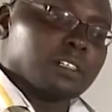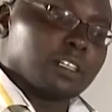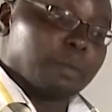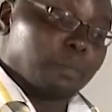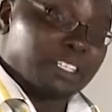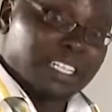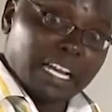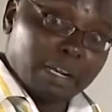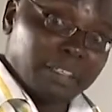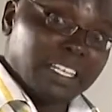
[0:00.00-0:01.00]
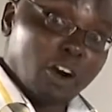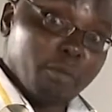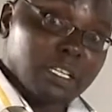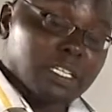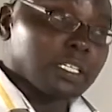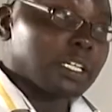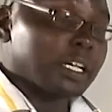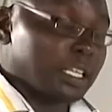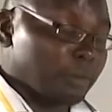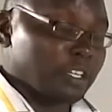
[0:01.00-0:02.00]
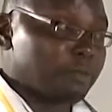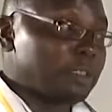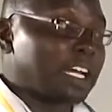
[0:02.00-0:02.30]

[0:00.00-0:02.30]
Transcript: The point A can be Nairobi and the point B